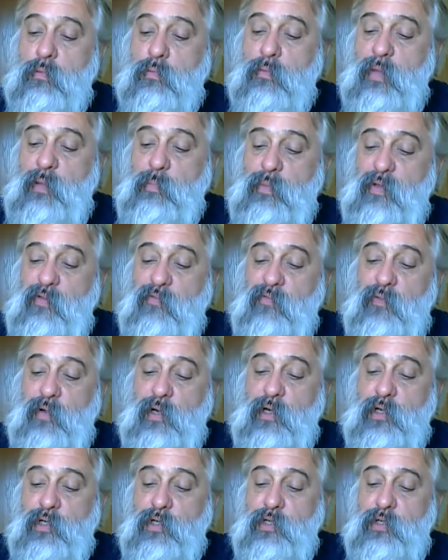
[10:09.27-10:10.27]
Might be
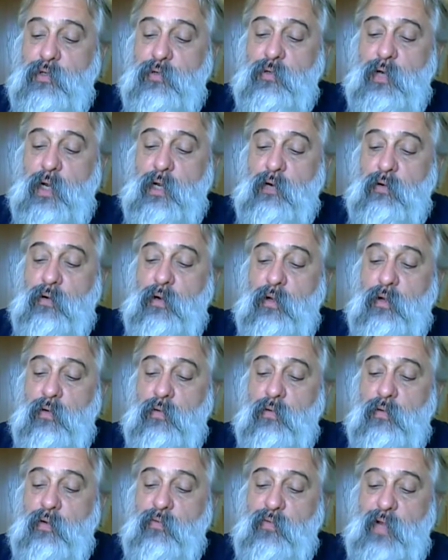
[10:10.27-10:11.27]
fun to shoot, I don't
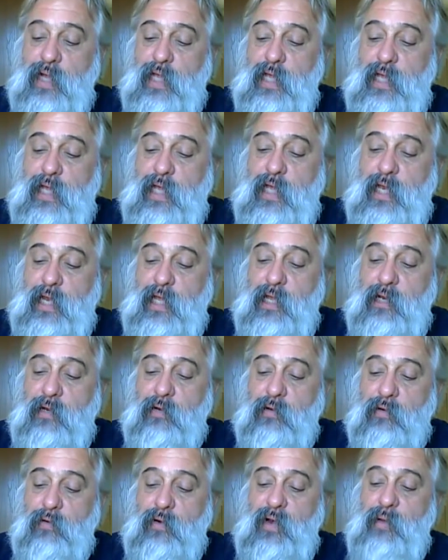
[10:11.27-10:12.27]
know. If I could get
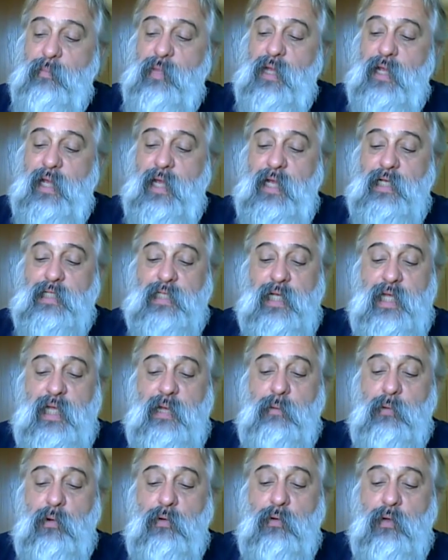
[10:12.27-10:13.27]
it, grab me a case of
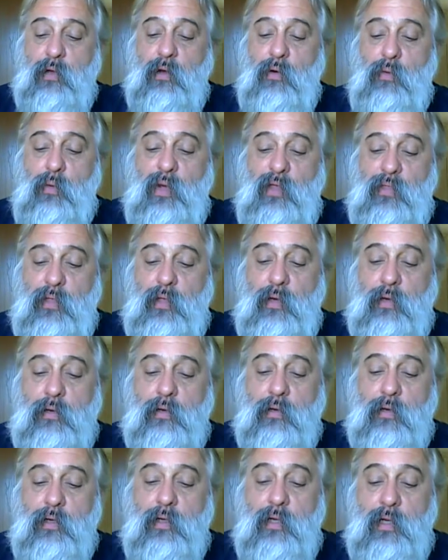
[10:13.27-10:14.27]
ammo to go with it.
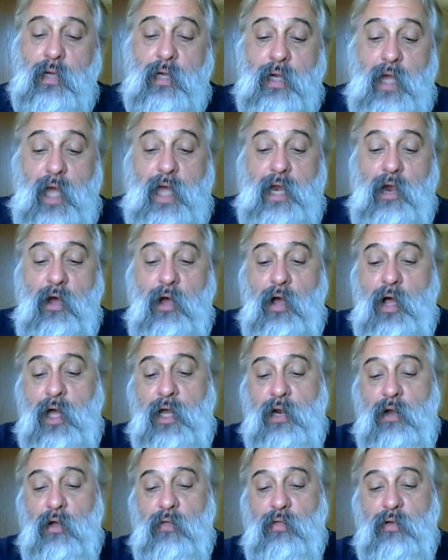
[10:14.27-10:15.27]
Kind of
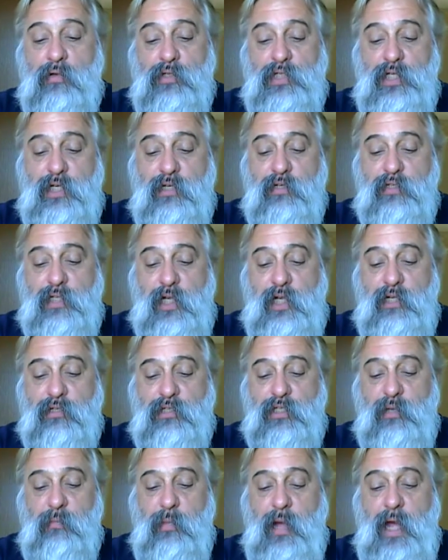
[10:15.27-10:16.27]
odd, all those years I
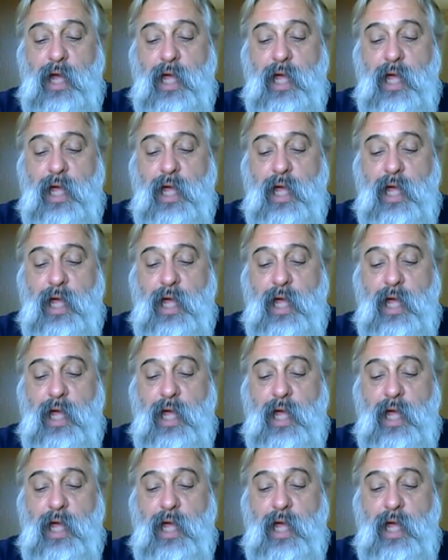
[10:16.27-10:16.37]
used to